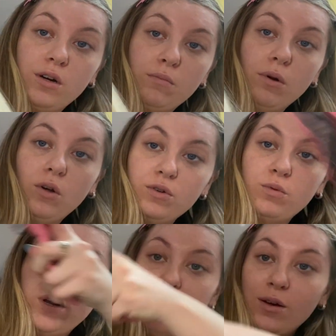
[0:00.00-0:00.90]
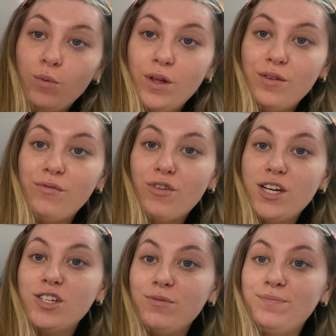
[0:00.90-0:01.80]
blonde wig with a
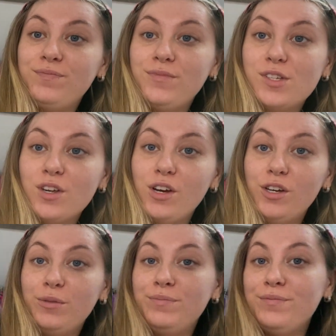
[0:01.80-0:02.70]
fringe. So